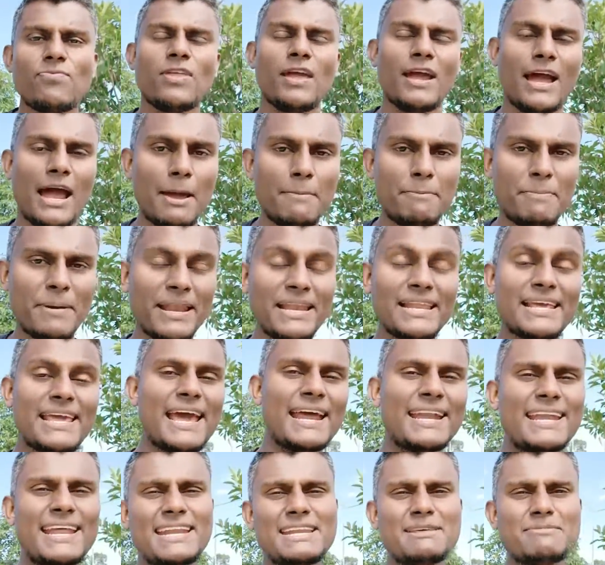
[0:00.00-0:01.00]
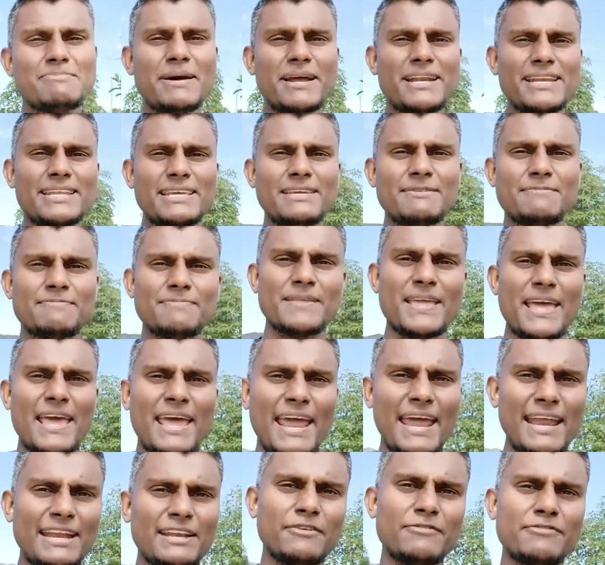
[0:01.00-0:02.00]
I barely had any money.
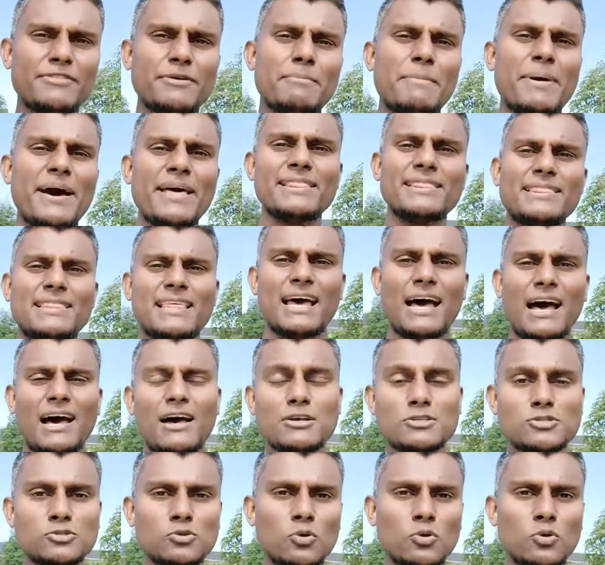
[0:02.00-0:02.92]
End of the month, I was